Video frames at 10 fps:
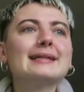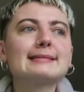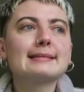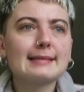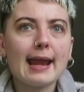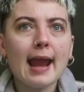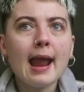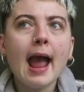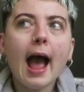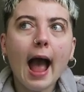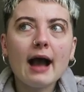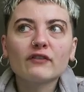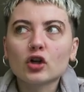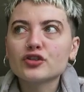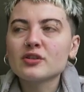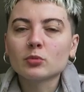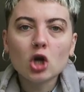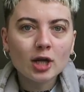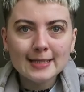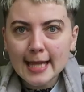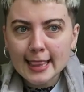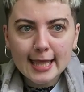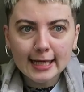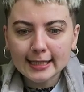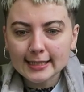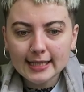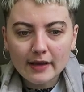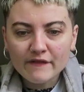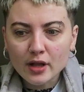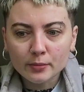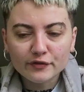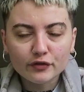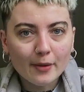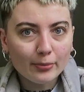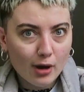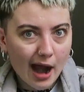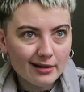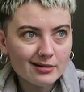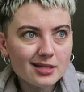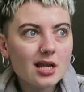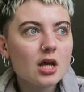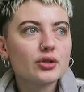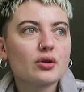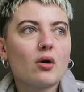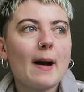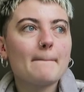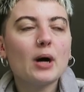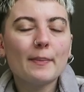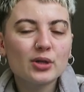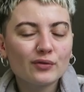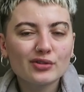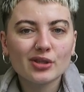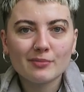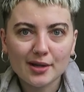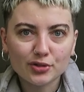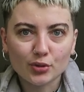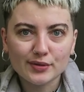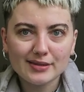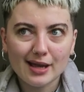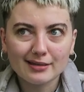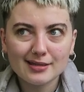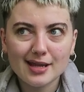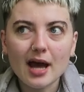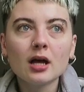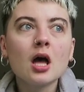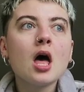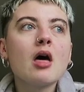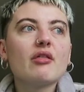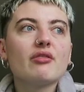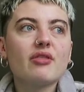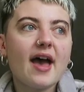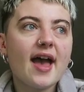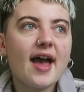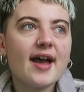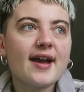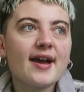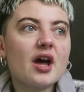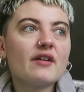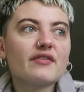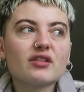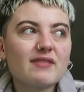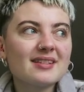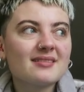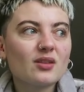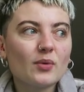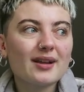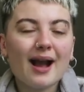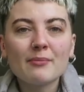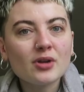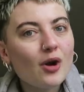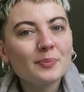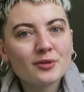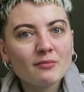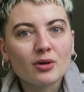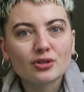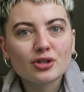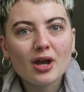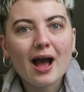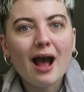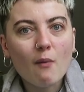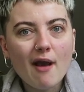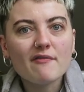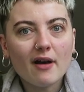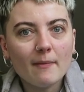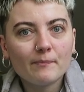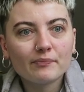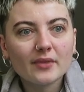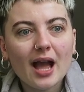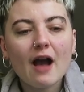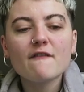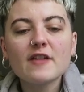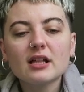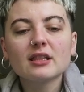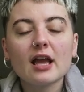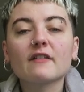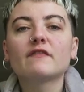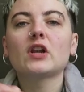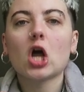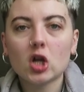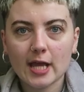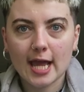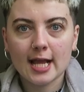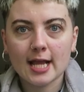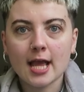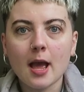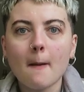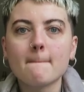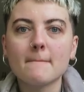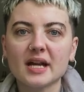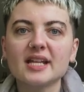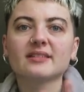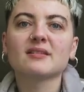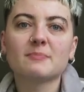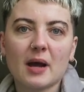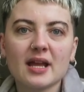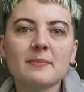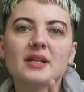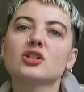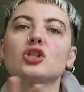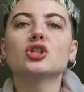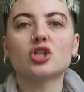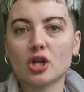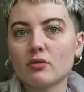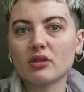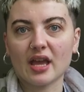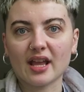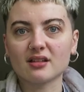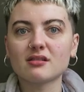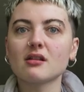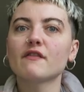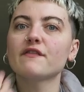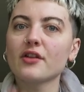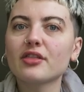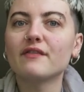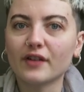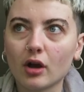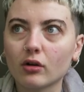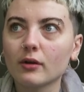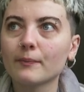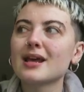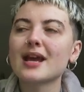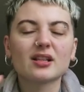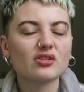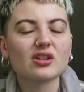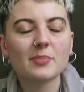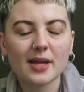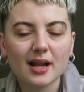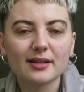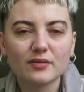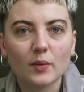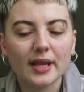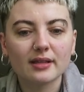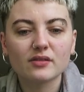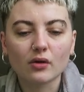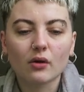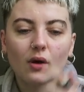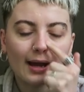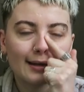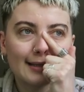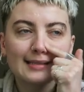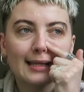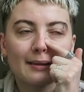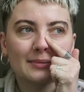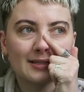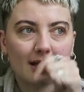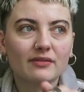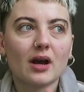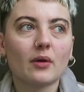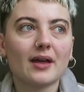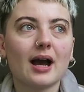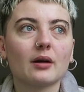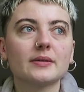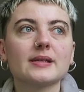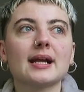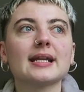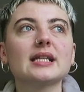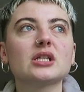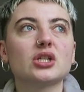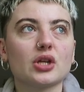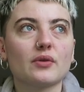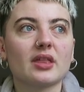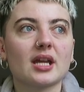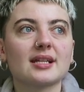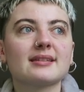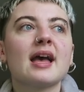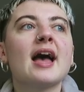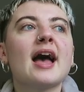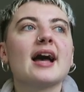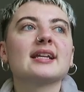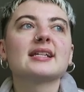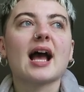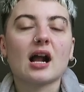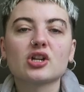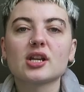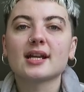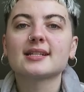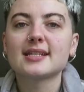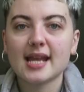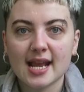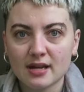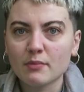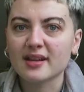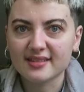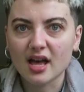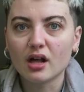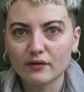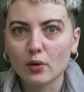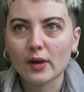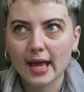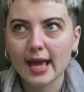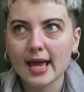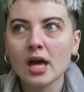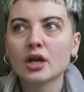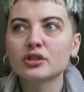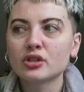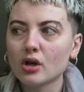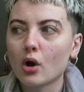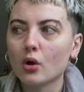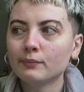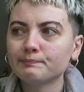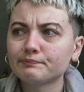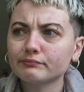today, I've got some content that I need to get filmed for a brand. So, I'm popping over to the Metro Centre. Then, for the rest of the week, I'm not up to much. However, I feel like vlogging might inspire me to do things for the vlog. It's going to be a nice week, so I need to get myself out of the house. I need to do things. I need to actually entertain myself, okay? So,